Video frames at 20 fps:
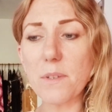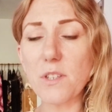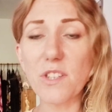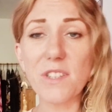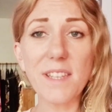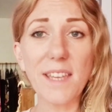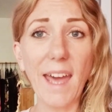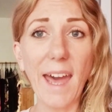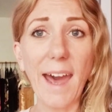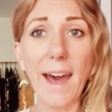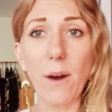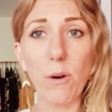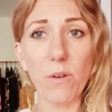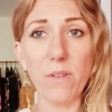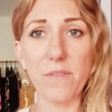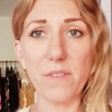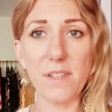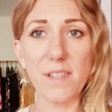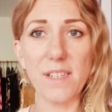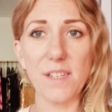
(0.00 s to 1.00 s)
get out
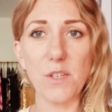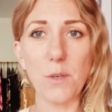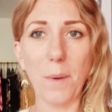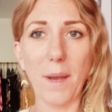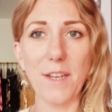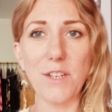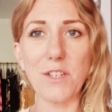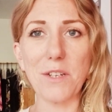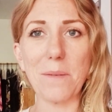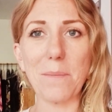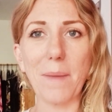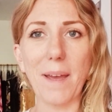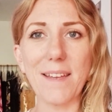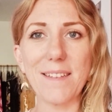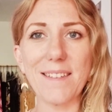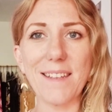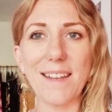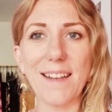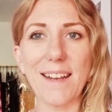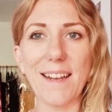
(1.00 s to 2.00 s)
of the situation.
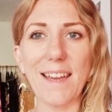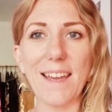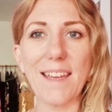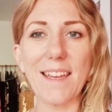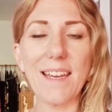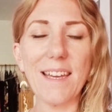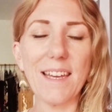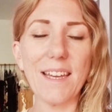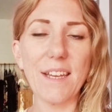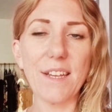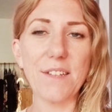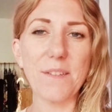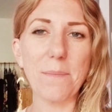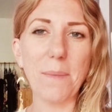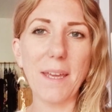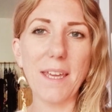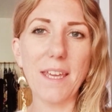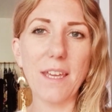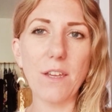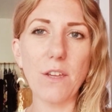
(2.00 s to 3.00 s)
Basically, it's
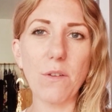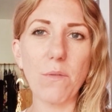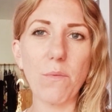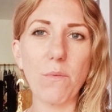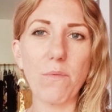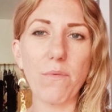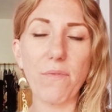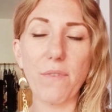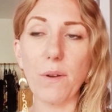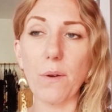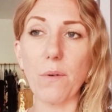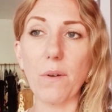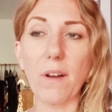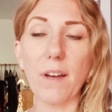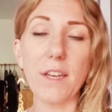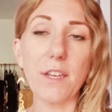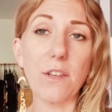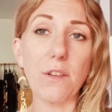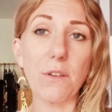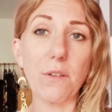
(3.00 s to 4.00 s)
making you feel
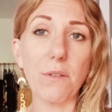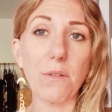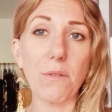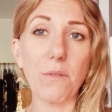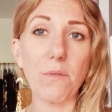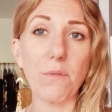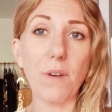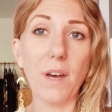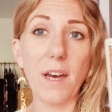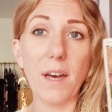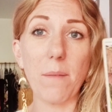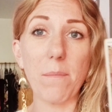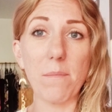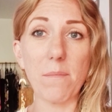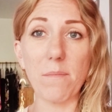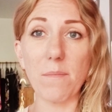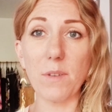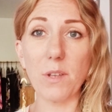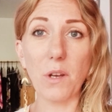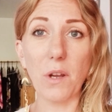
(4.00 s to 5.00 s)
like you
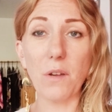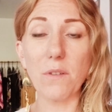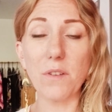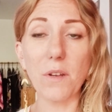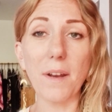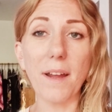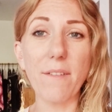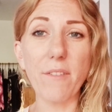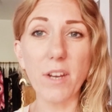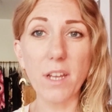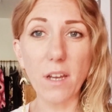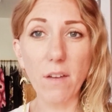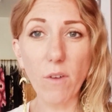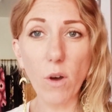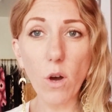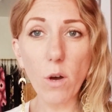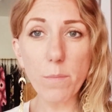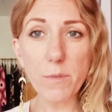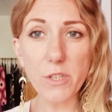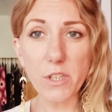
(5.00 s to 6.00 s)
don't have any other
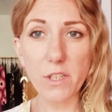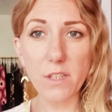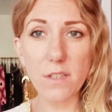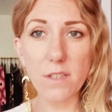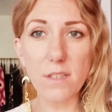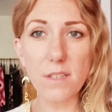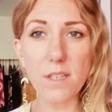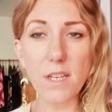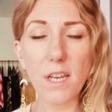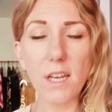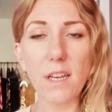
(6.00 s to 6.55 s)
options.